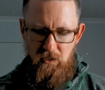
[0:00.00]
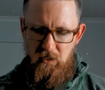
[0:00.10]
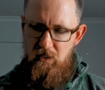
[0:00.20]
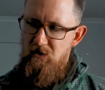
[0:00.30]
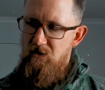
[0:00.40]

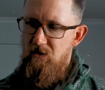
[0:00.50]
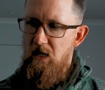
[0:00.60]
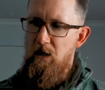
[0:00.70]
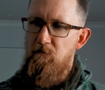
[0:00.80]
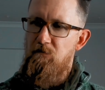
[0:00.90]
It's
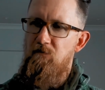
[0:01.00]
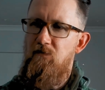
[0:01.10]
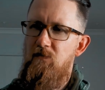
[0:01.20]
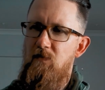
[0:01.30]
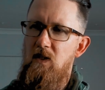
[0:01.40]

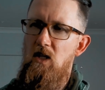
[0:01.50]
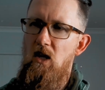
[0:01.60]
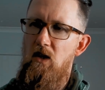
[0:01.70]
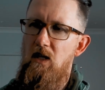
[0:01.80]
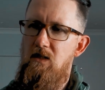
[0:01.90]
you
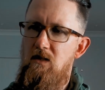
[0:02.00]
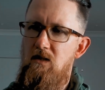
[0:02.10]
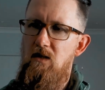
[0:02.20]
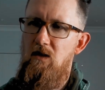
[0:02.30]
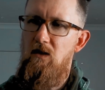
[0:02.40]
know,
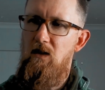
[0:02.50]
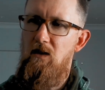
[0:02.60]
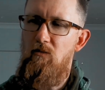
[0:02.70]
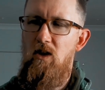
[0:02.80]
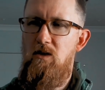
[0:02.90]
it's,
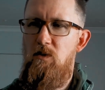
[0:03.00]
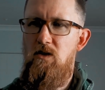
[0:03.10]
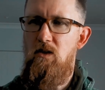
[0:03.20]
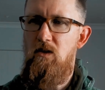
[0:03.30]
well, I suppose you're not